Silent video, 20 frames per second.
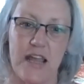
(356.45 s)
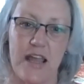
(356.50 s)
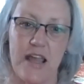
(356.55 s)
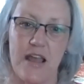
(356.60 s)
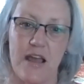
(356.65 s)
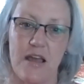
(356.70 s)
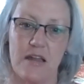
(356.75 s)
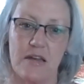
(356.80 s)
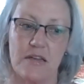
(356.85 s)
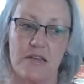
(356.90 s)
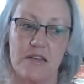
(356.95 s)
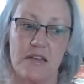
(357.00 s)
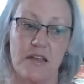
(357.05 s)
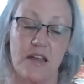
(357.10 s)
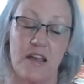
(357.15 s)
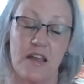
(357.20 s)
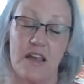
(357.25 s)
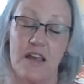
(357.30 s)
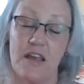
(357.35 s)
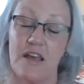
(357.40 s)
And
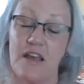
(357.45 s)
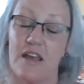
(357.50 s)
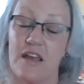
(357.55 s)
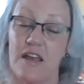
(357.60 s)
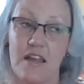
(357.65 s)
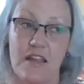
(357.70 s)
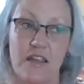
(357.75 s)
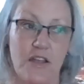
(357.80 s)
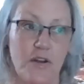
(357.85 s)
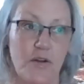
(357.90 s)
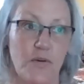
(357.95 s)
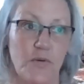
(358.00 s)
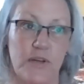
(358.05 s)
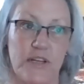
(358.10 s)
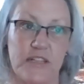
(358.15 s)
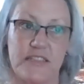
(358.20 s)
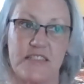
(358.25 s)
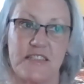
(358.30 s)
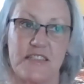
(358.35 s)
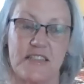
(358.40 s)

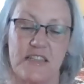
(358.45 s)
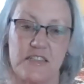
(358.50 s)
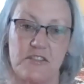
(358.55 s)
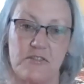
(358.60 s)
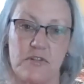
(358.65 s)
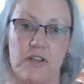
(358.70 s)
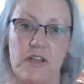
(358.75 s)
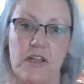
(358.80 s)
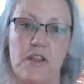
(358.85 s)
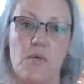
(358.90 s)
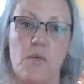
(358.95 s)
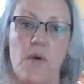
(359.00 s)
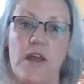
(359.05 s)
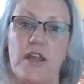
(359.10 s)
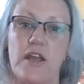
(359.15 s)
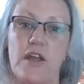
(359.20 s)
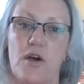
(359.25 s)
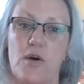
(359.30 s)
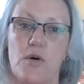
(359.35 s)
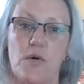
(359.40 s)
it's really the way
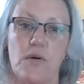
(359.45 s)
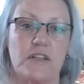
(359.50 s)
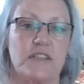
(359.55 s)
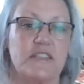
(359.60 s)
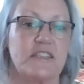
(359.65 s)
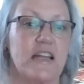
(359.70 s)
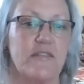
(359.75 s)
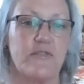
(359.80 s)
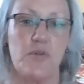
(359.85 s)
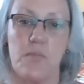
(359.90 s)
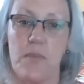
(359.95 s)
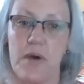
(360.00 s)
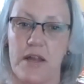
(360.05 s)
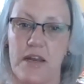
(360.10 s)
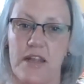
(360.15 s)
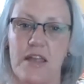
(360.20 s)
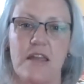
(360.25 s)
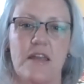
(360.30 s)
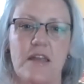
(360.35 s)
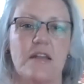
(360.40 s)
to go. It'll save you
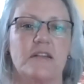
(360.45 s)
money.